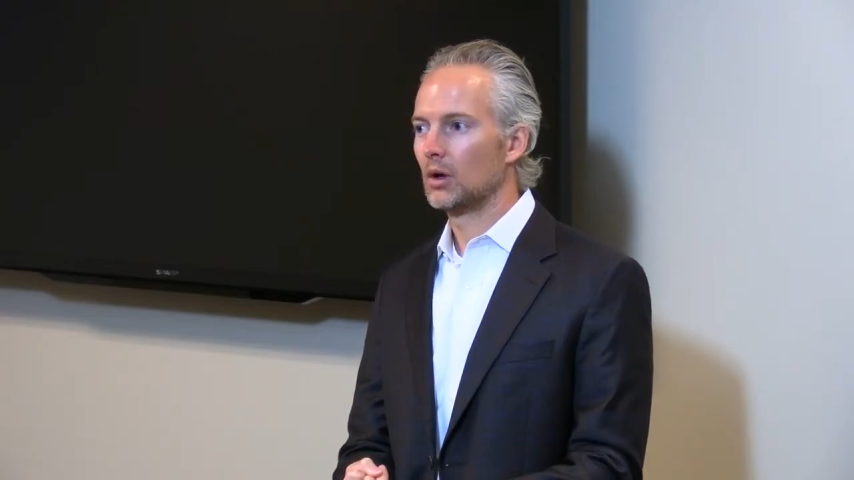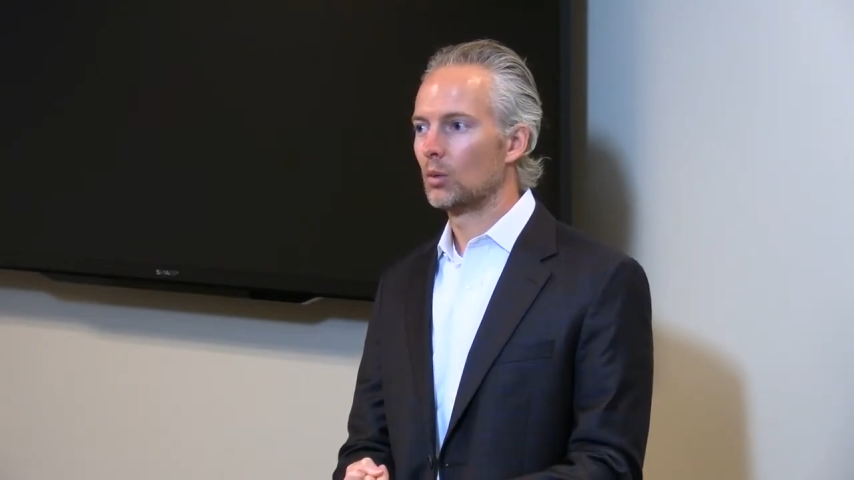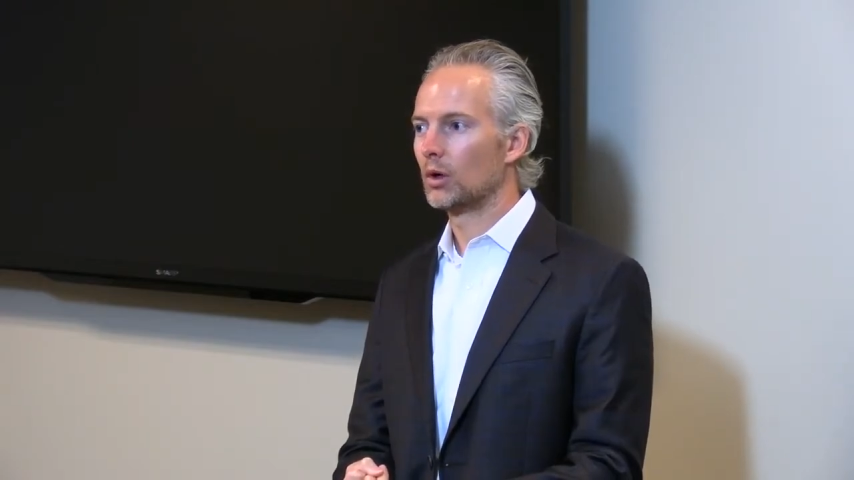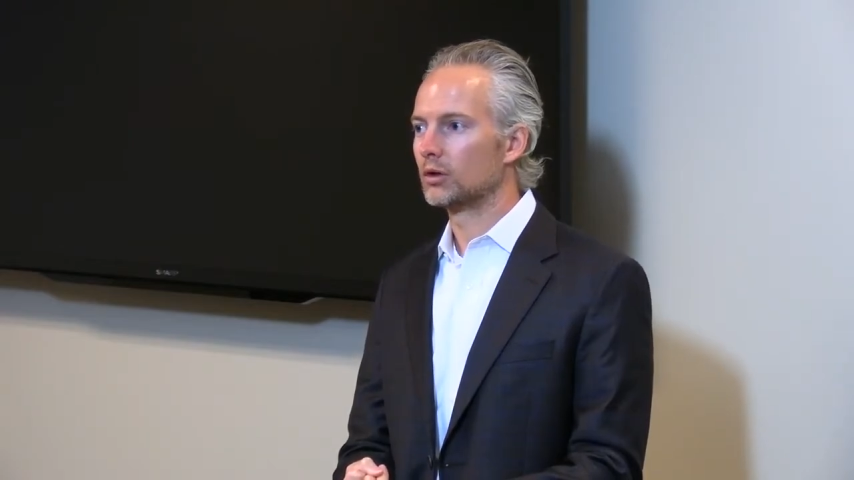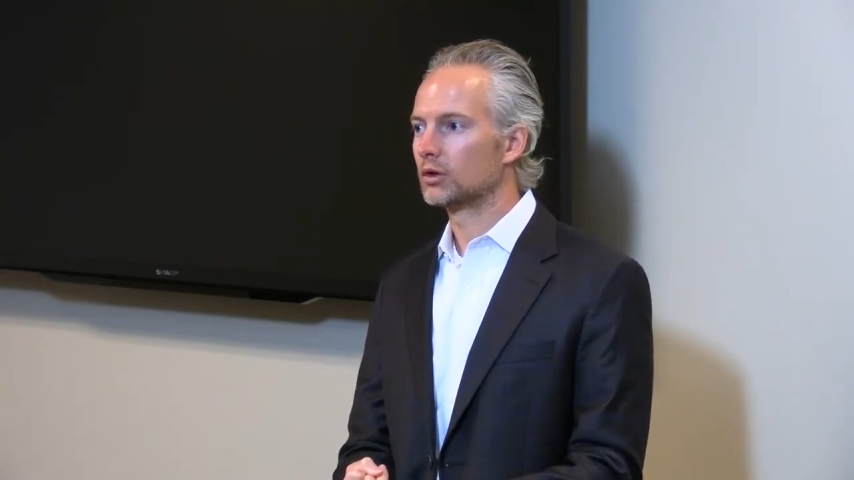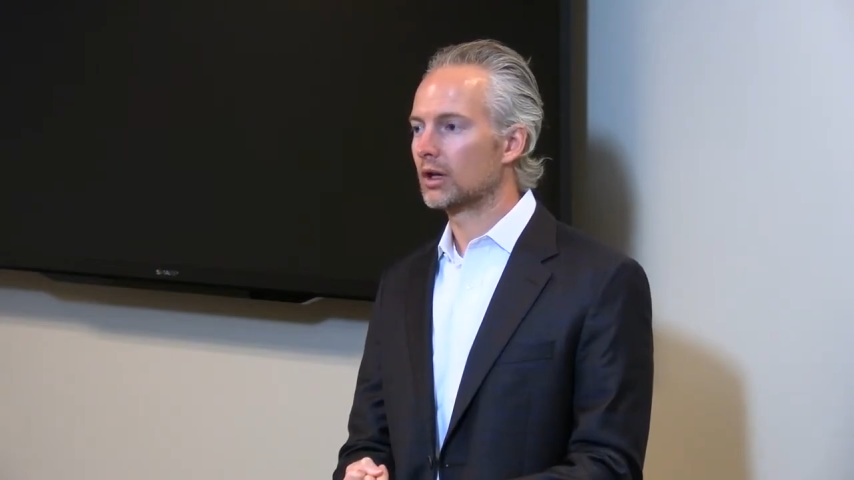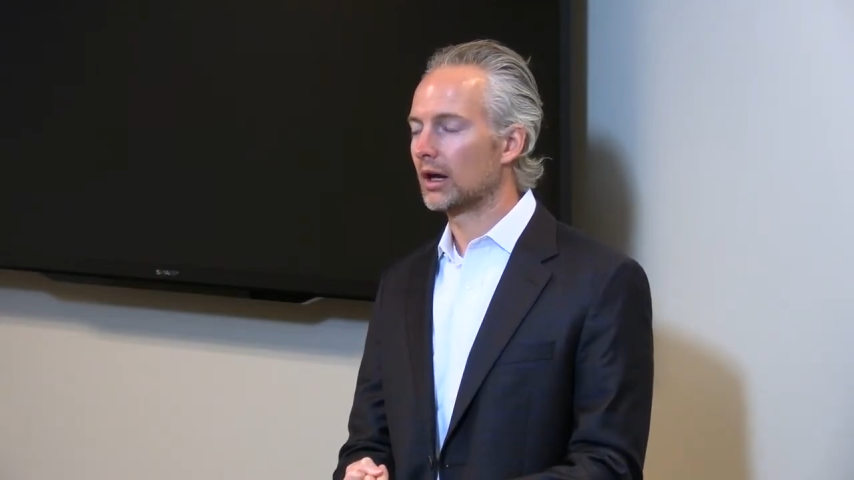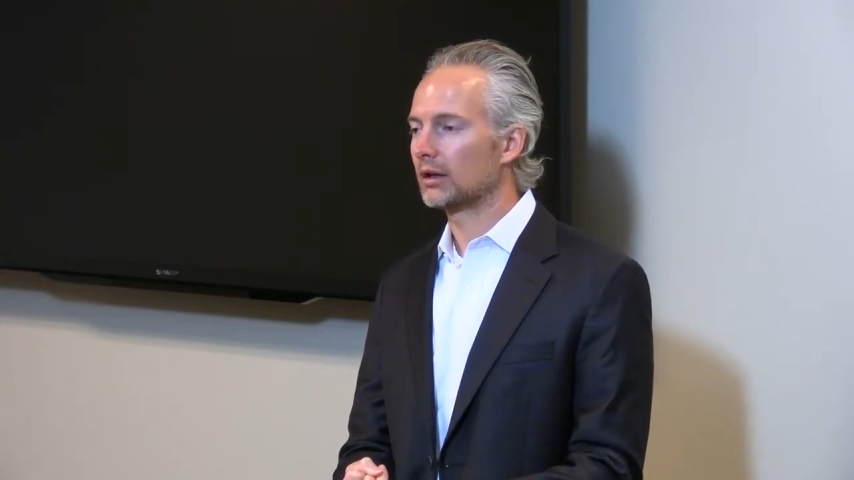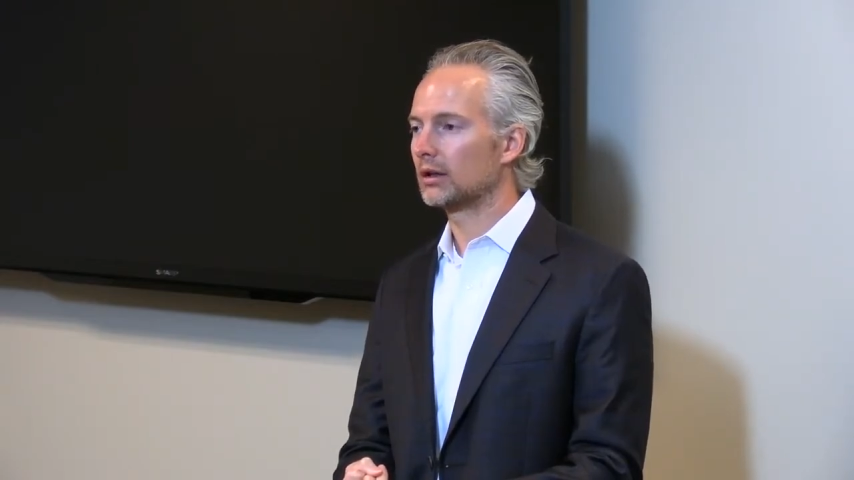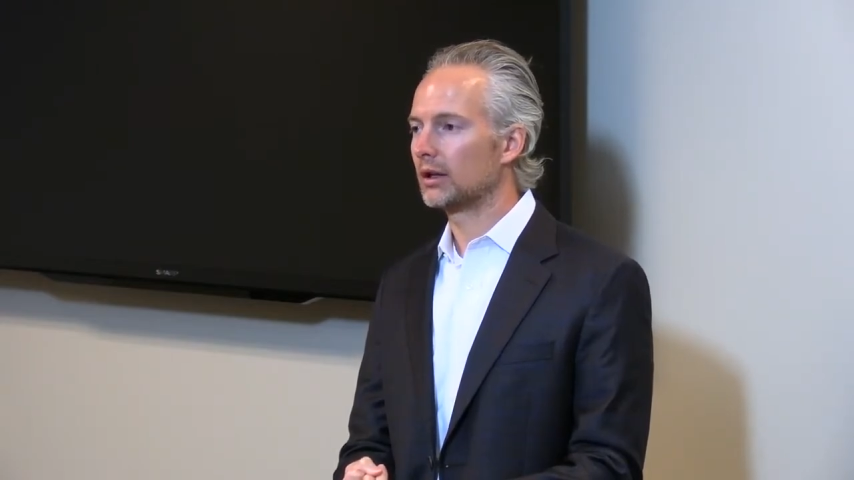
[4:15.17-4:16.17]
when
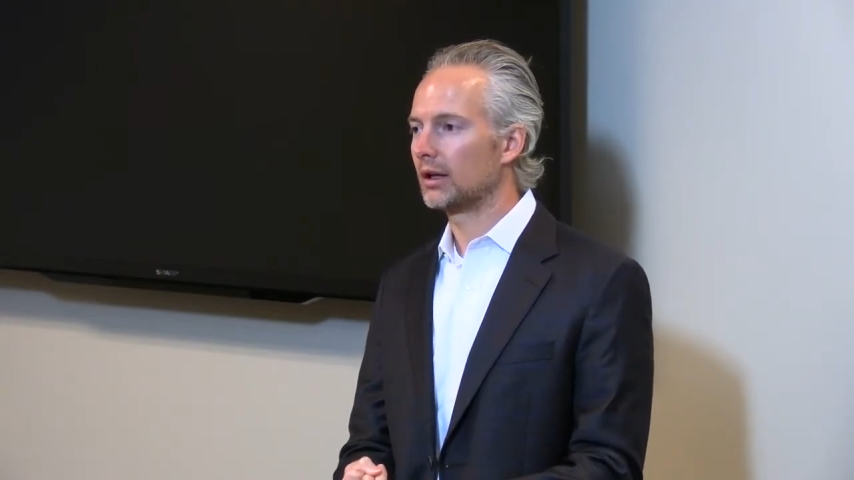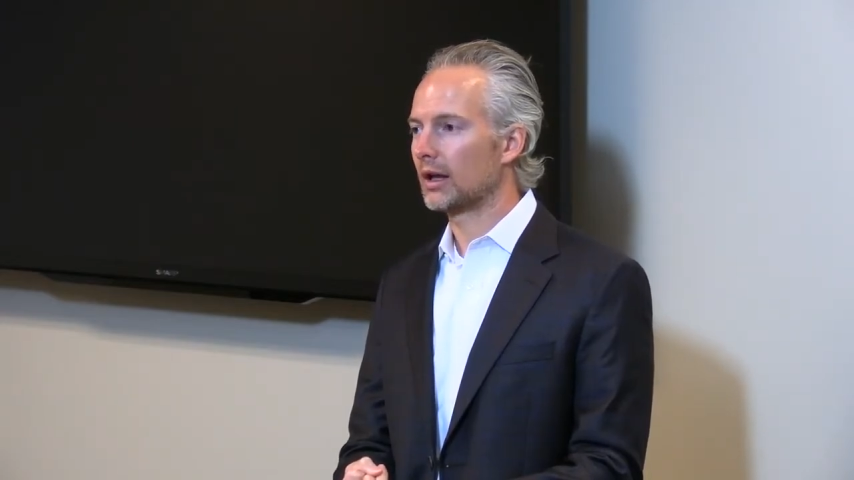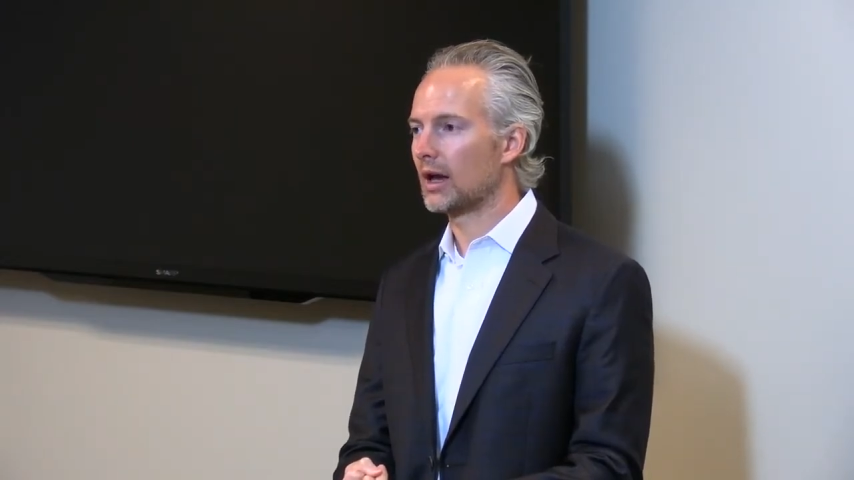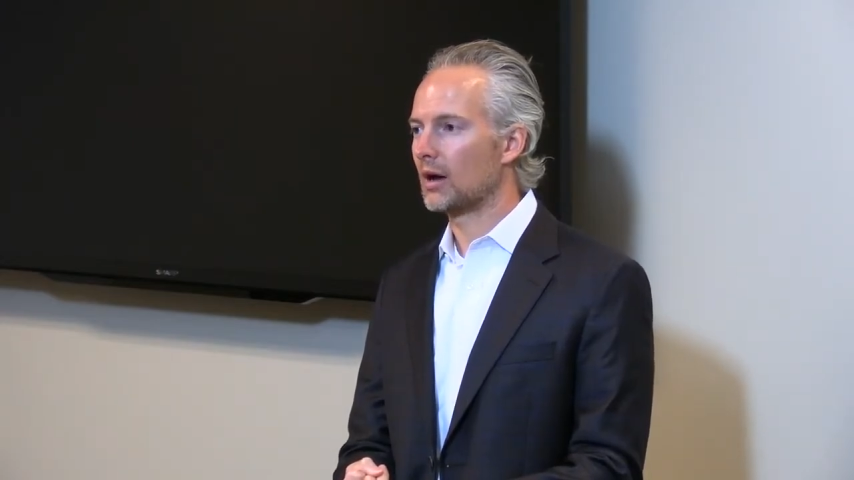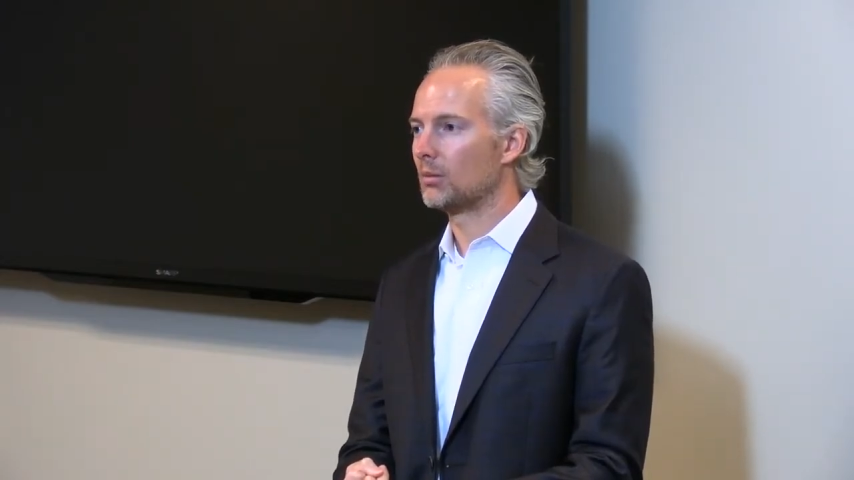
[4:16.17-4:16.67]
calculating how